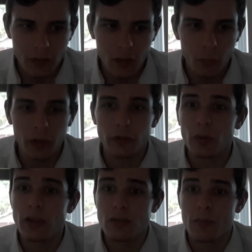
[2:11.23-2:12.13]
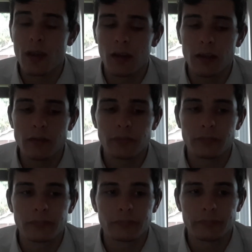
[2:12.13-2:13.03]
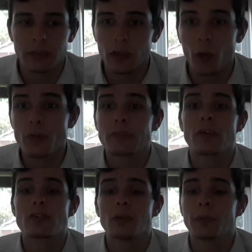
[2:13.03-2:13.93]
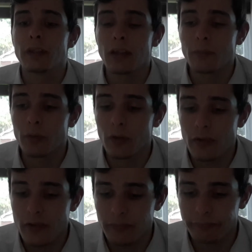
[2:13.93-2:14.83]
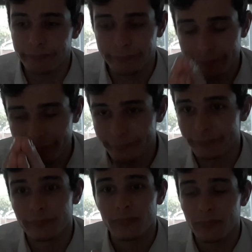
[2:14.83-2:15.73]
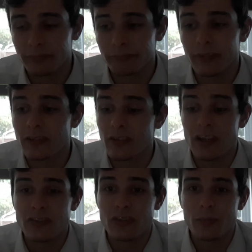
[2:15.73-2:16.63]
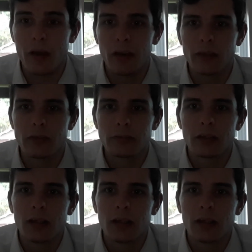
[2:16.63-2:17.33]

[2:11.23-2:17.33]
when I do get someone in life, it always fucks up again because. That's just my life.